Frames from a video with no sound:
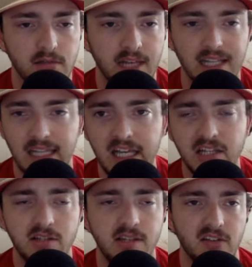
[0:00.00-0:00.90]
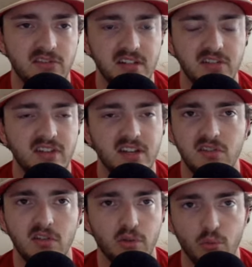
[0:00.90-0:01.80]
They led Tennessee six
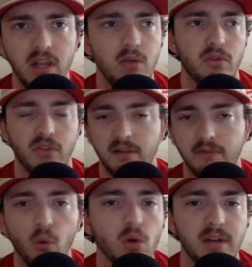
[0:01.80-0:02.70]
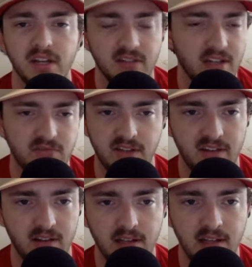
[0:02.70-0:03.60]
to three with like four minutes left in
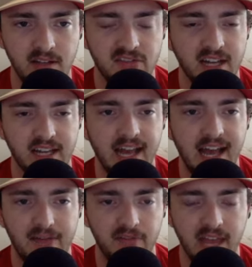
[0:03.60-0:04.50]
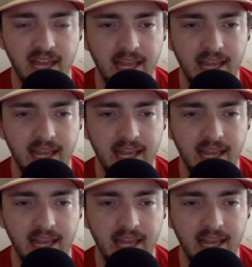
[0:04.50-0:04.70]
the, in the second half of that